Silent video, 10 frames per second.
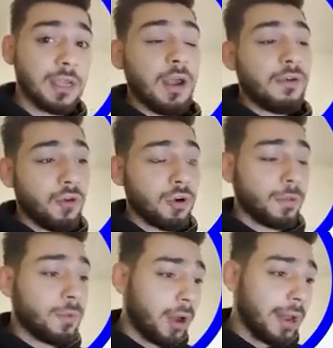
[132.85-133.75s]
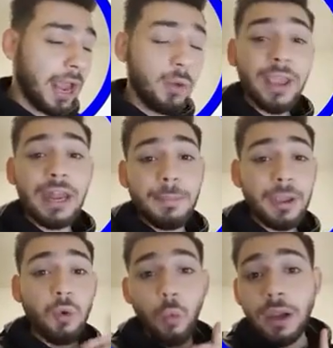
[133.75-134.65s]
for the product and we're going to
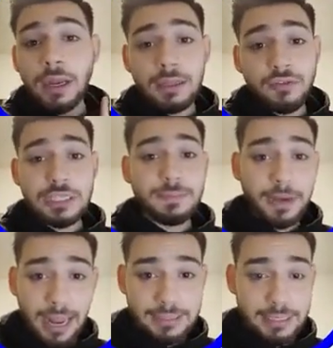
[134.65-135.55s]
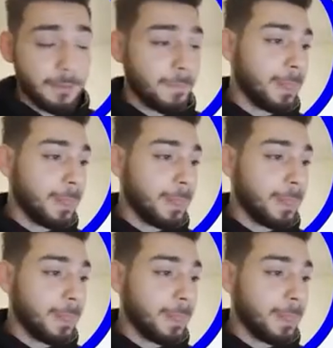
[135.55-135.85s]
pick one interest per ad set.